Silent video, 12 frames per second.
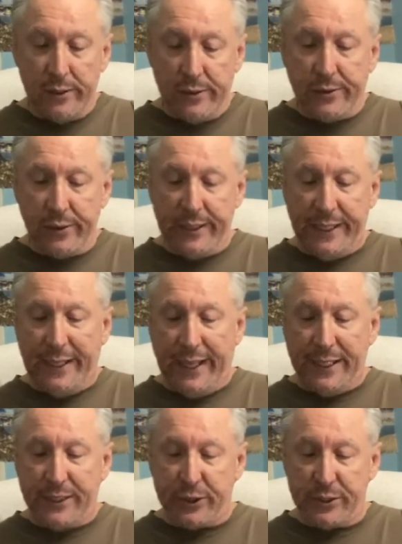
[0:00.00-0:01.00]
the lead
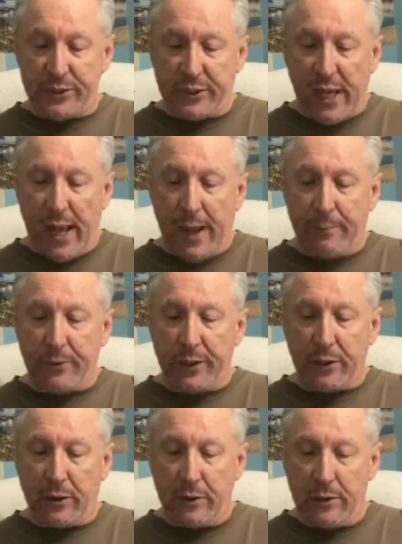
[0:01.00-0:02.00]
agent stopped
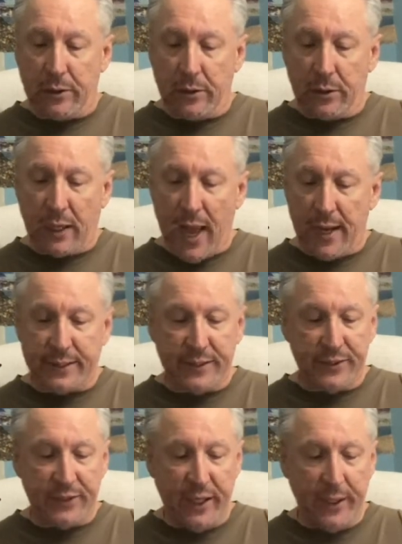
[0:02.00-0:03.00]
and cocked
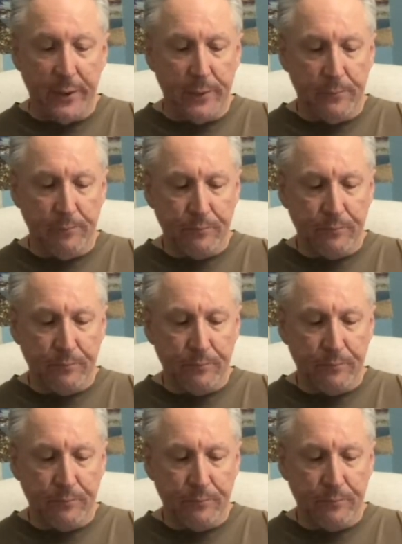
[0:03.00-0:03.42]
his head.